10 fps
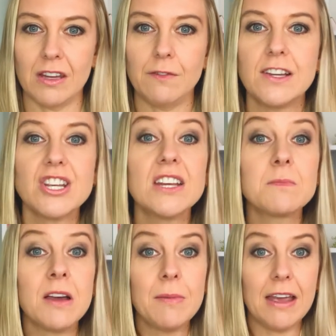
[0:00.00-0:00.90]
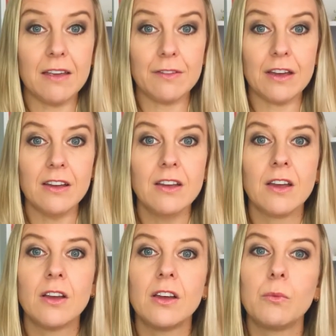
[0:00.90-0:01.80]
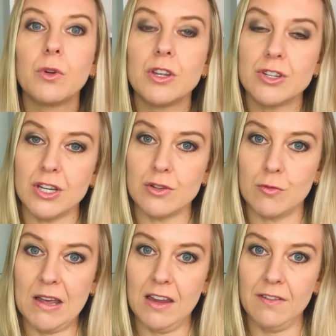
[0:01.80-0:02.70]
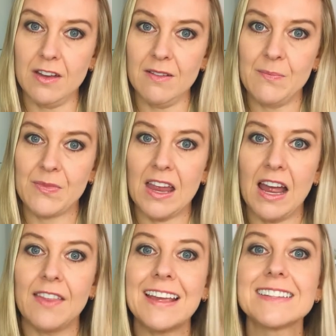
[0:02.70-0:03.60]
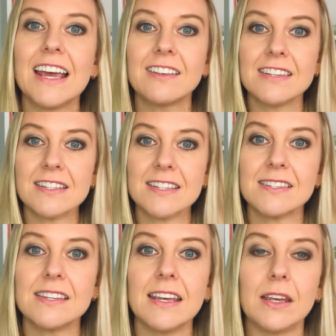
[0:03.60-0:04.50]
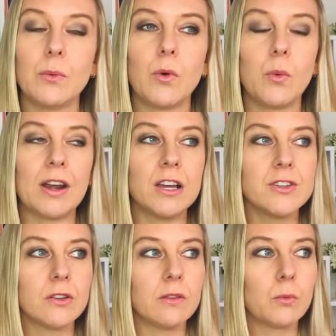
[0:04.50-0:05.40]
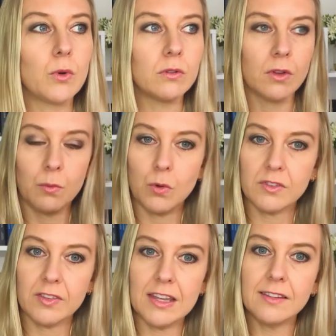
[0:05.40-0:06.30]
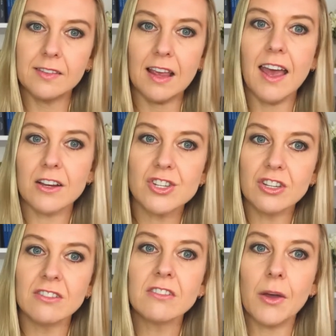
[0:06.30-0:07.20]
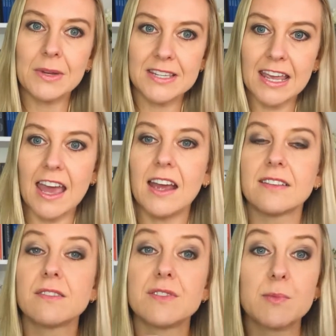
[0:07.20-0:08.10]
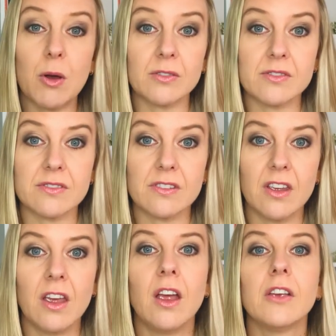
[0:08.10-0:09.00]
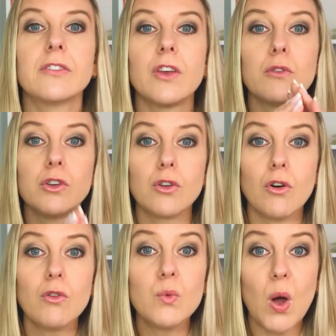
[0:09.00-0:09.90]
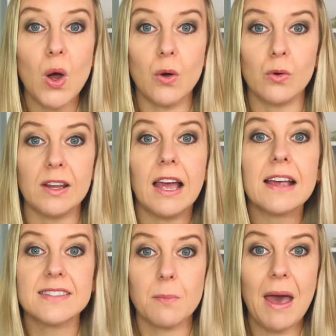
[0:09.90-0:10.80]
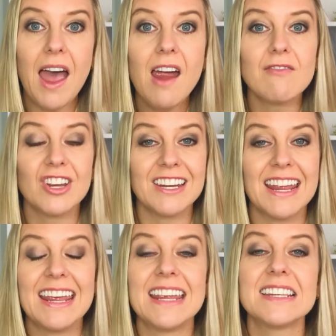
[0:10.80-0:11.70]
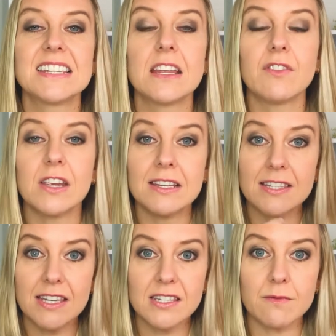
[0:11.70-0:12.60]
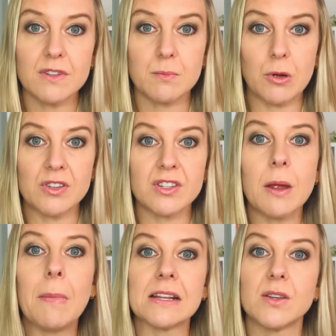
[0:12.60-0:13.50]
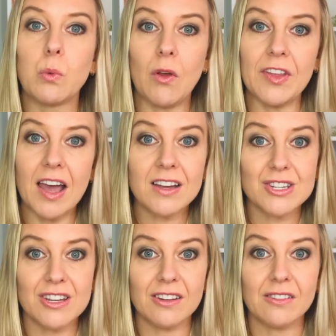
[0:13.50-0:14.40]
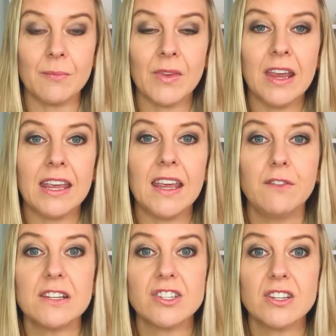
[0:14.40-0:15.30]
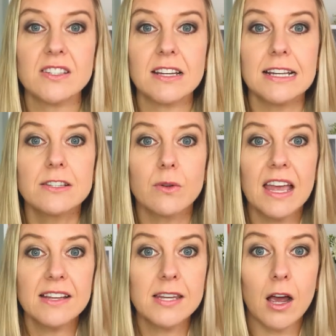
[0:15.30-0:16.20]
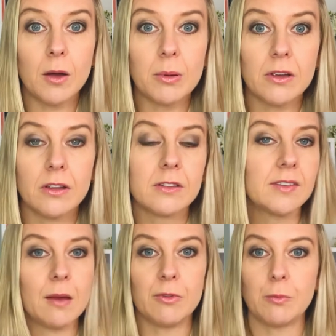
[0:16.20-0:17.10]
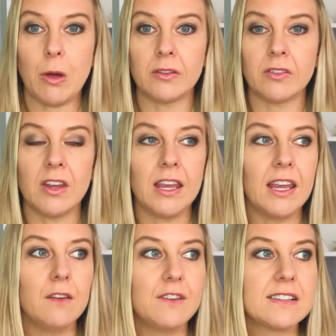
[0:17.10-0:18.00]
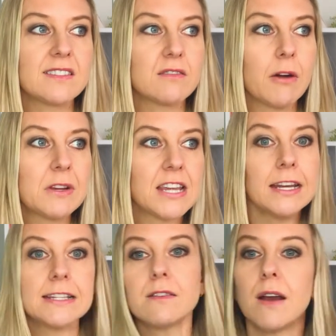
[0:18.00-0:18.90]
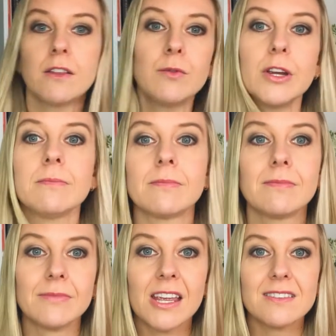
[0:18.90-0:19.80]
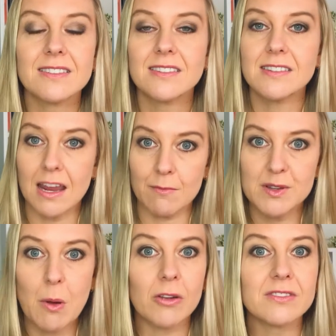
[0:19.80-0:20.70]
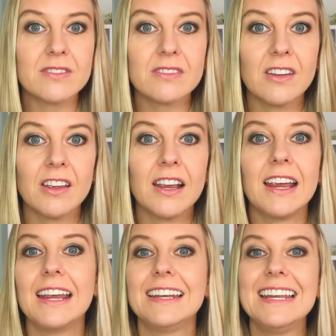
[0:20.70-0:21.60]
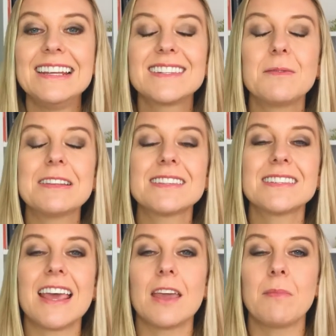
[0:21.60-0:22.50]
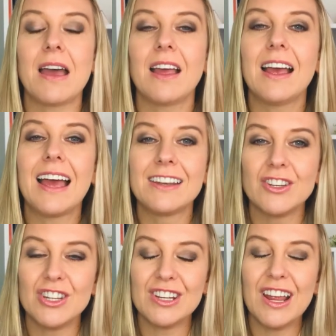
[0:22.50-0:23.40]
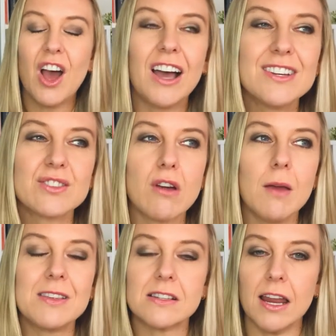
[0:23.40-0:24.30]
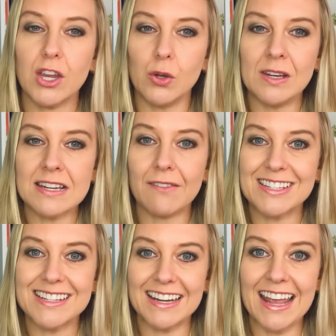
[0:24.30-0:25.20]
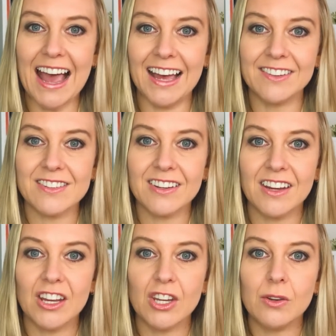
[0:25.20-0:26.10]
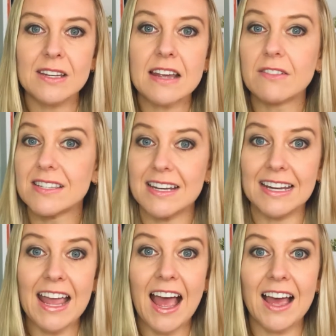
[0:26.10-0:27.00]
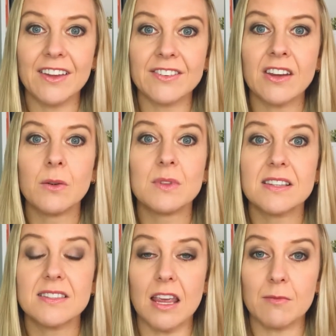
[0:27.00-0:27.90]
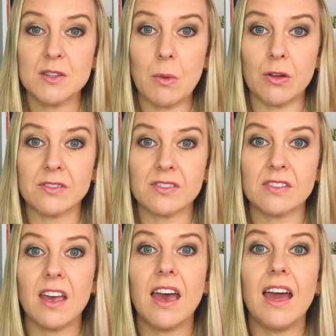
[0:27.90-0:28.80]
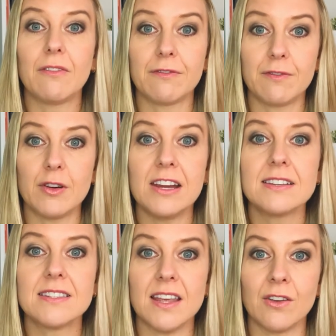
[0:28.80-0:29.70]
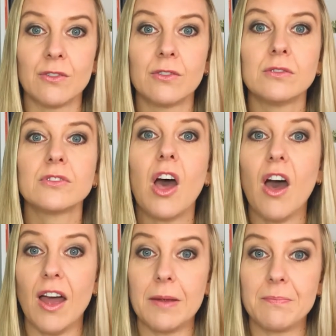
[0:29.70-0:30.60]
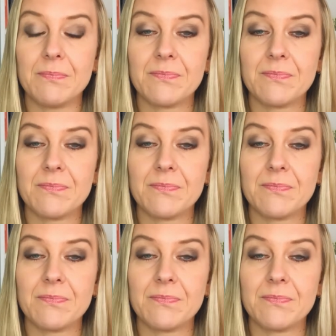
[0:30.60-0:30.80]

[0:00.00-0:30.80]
If I change my behavior, will you change your behavior? And they're testing to see, well, when I do, what's this action going to get as a response? So your role as the parent is to give a consistent response no matter what the action. If it's just a little get up, same response. If it's throwing teddies around the room, same response. It needs to be the same. And I describe this like you need to have a steady hand. You need to have a steady hand with the same response every single time.